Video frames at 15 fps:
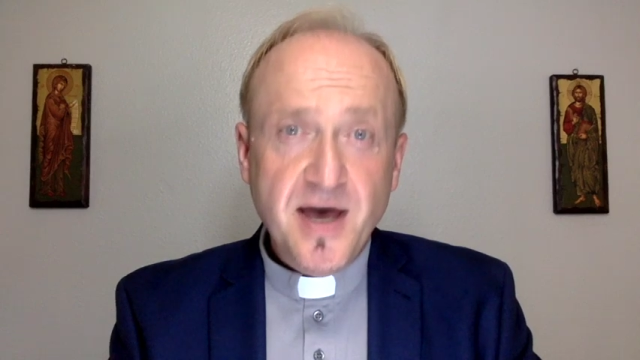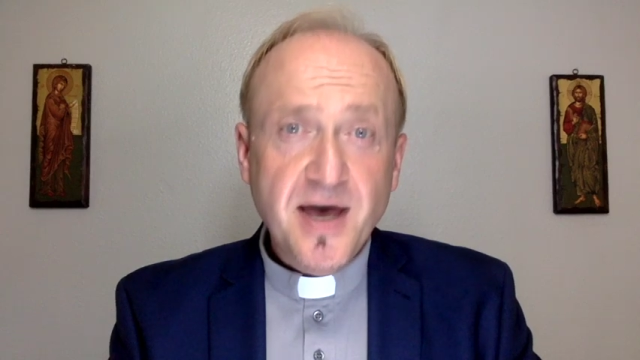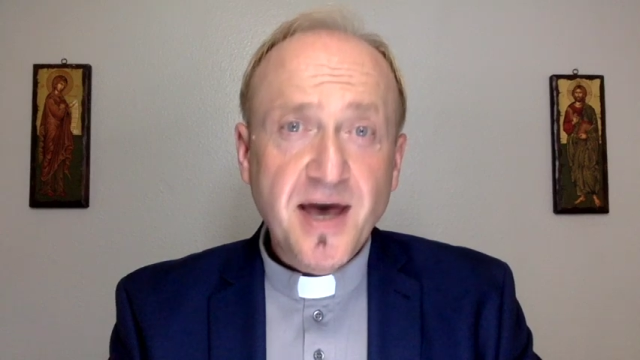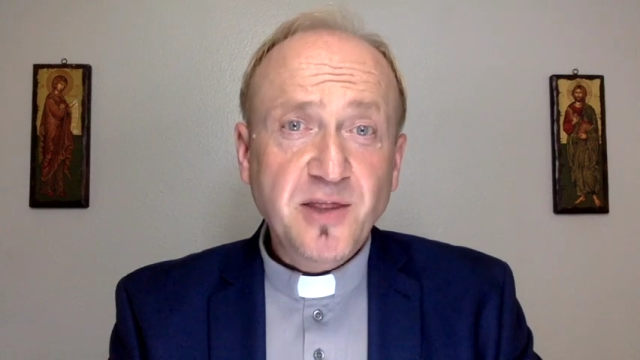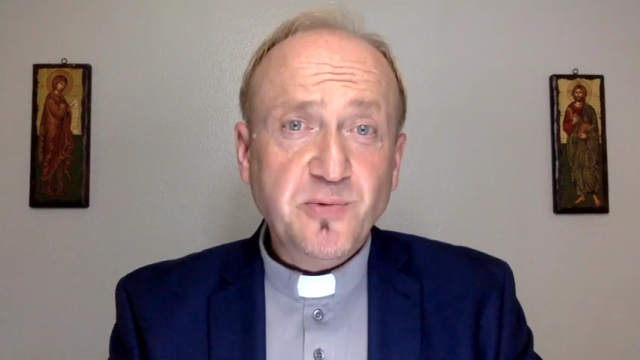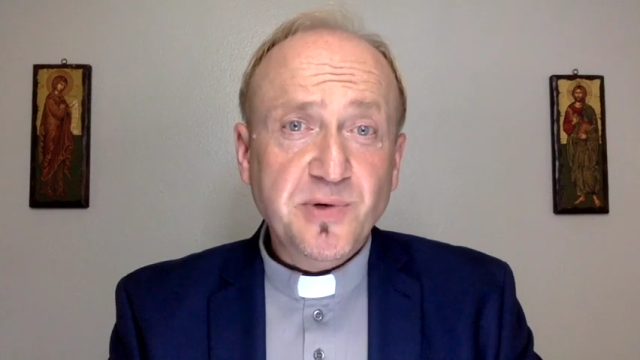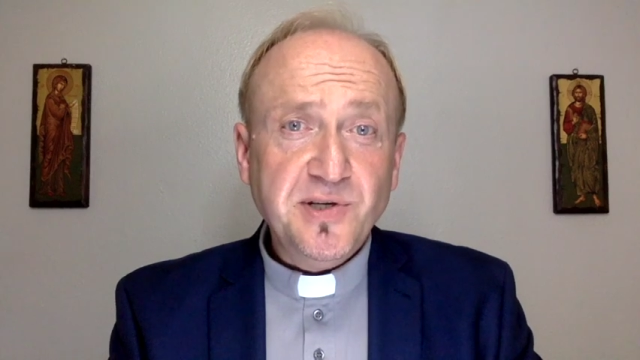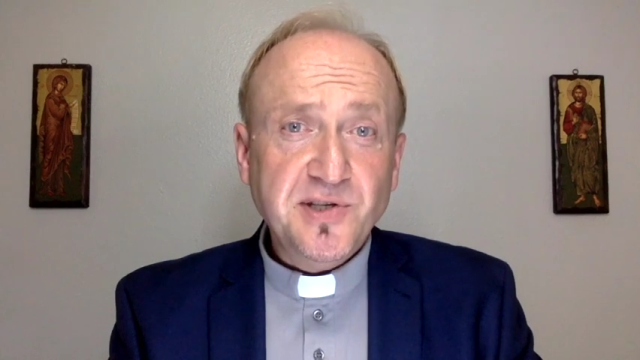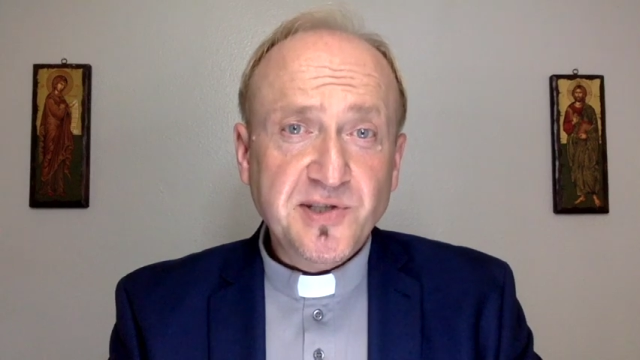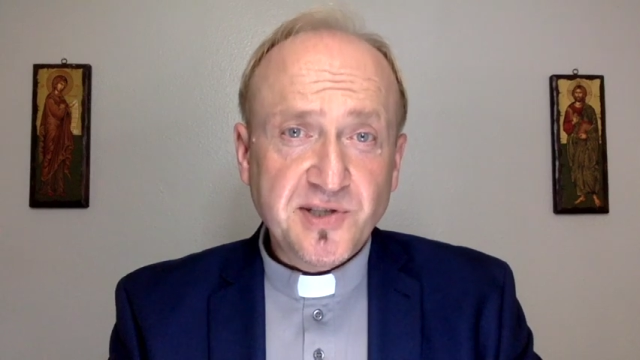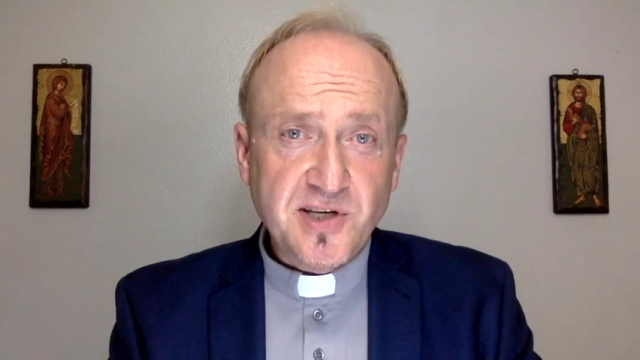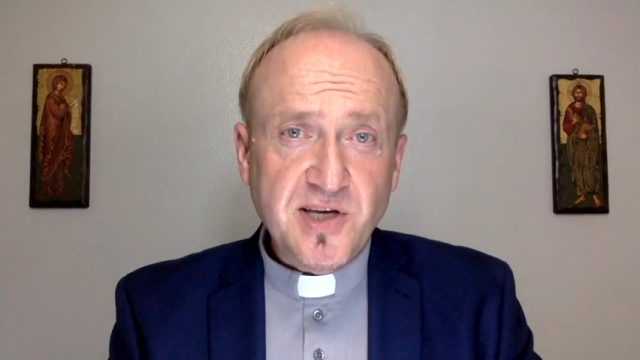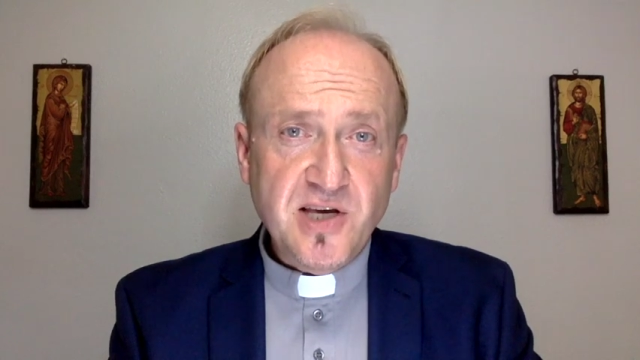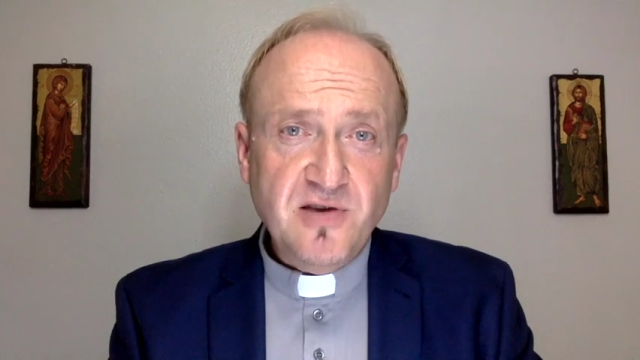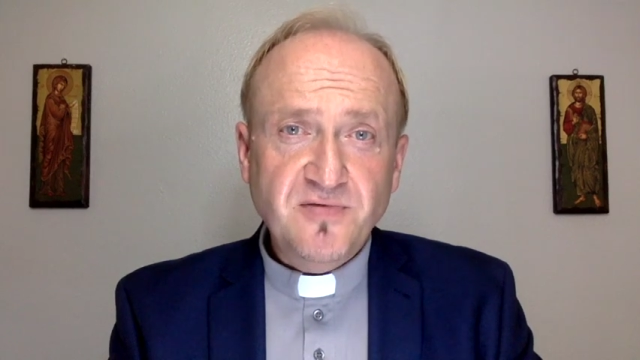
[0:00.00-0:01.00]
and
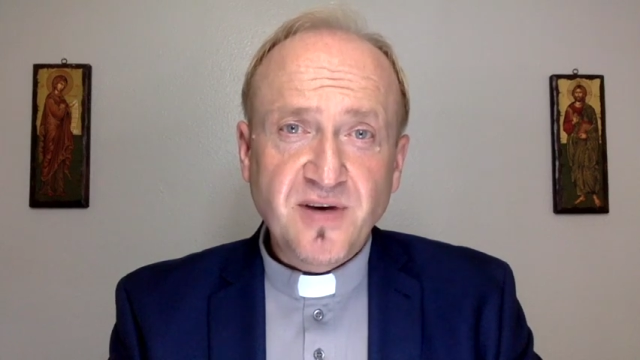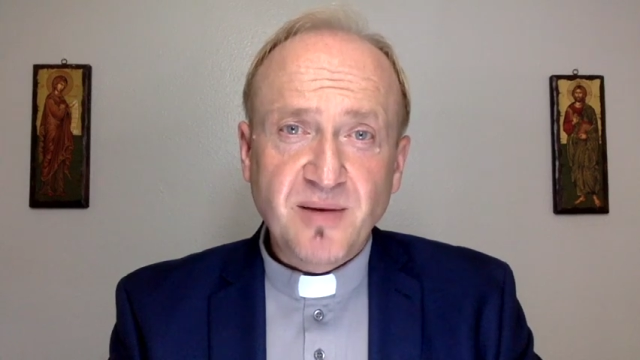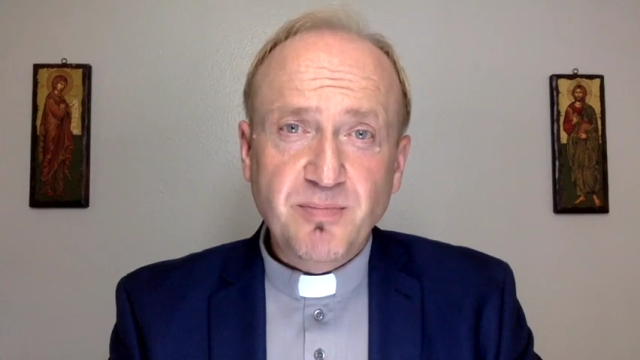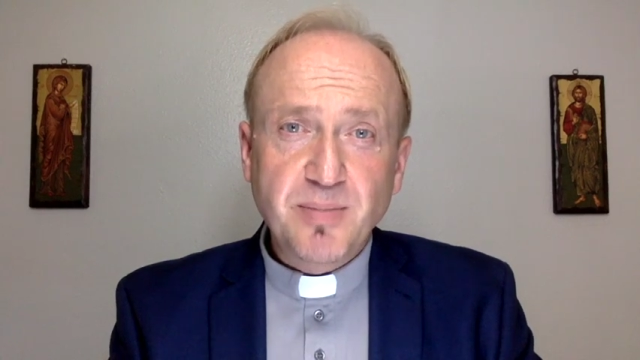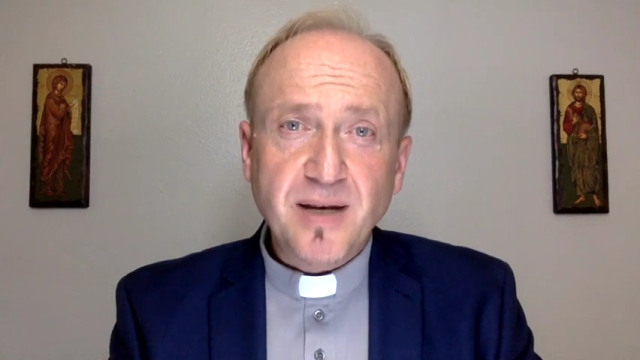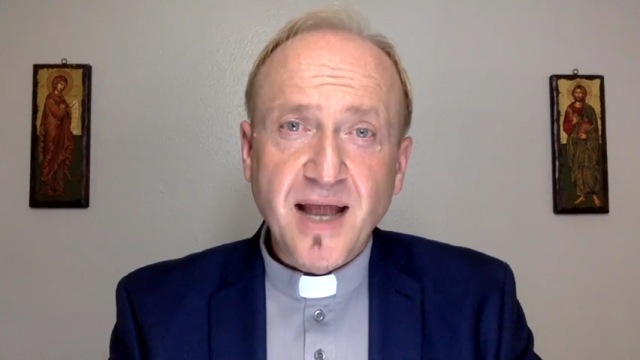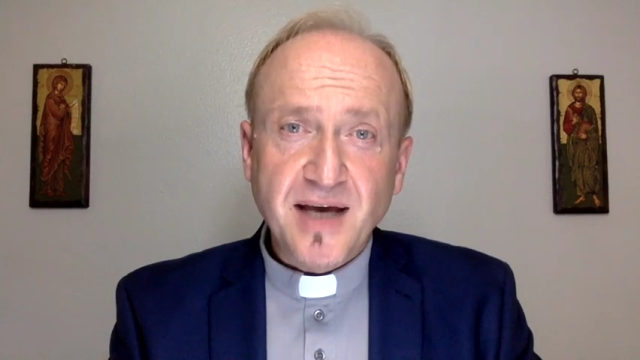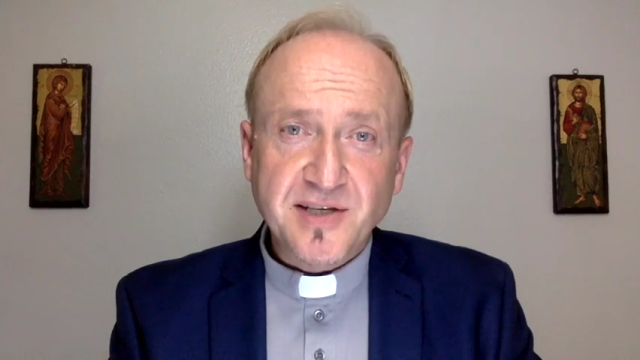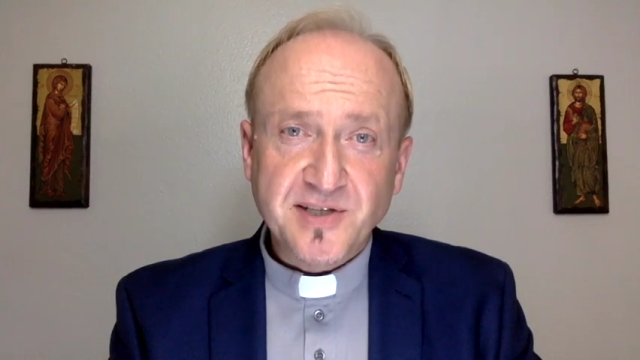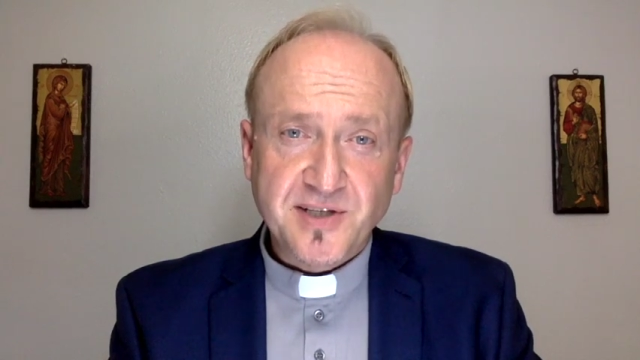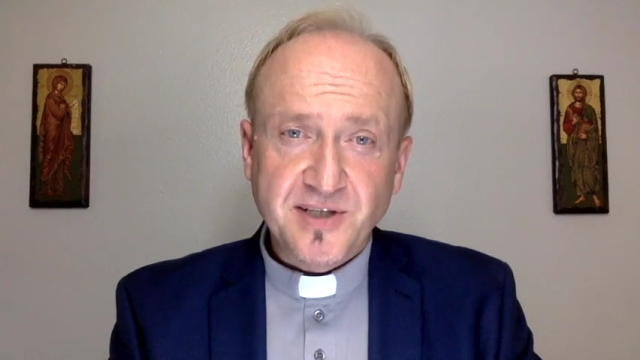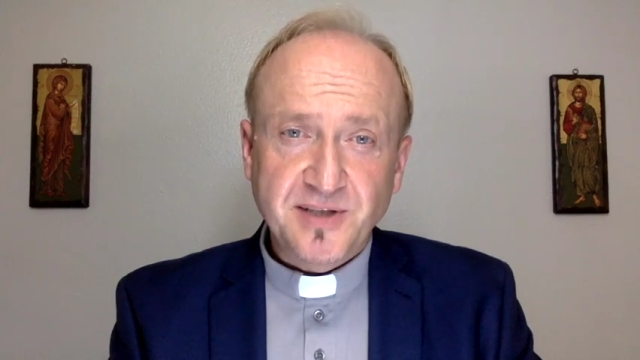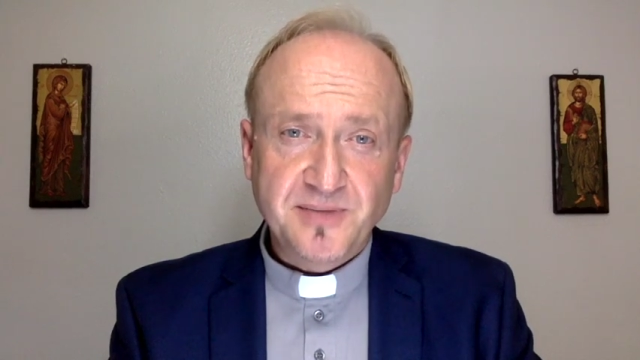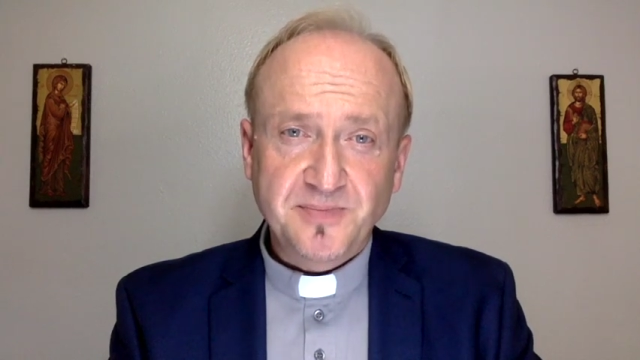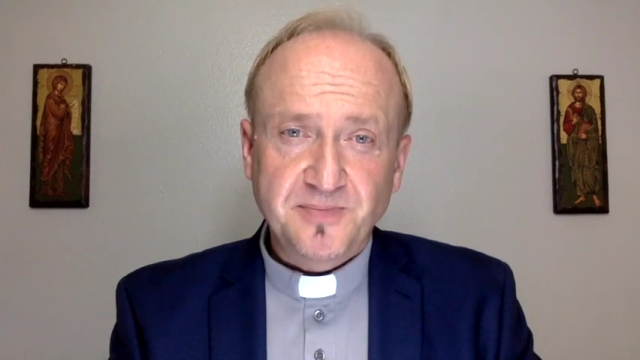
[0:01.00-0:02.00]
receive a
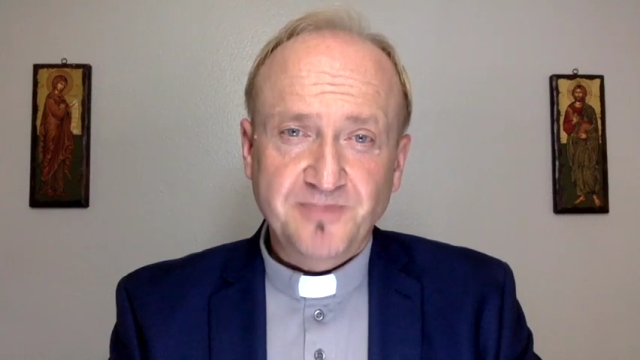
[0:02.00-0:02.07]
blessing.